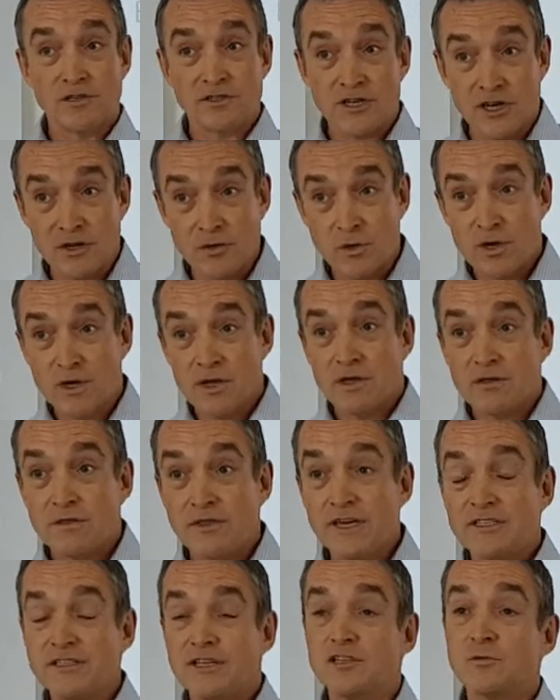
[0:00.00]
so
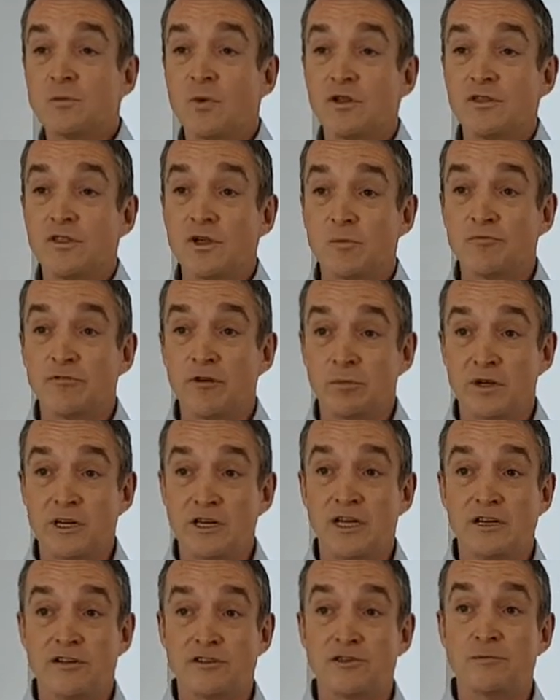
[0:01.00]
this is one that
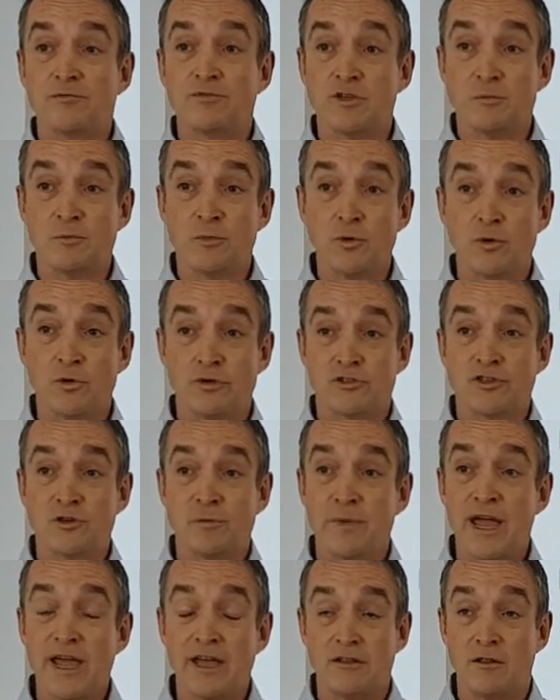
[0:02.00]
probably needs some support,
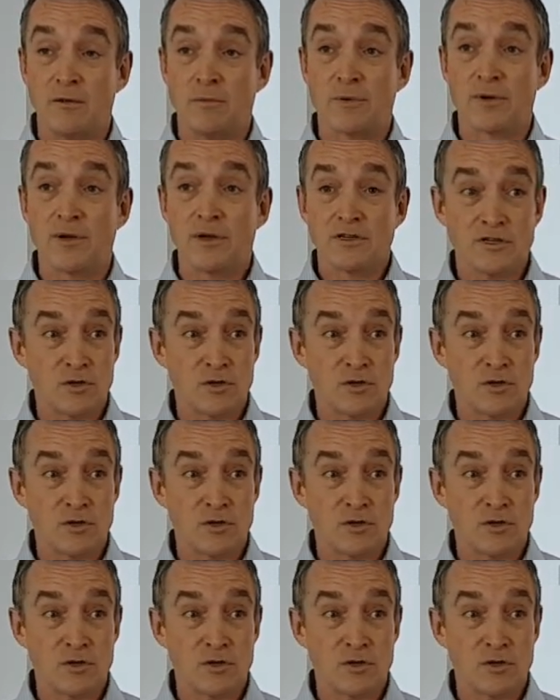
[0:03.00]
some help,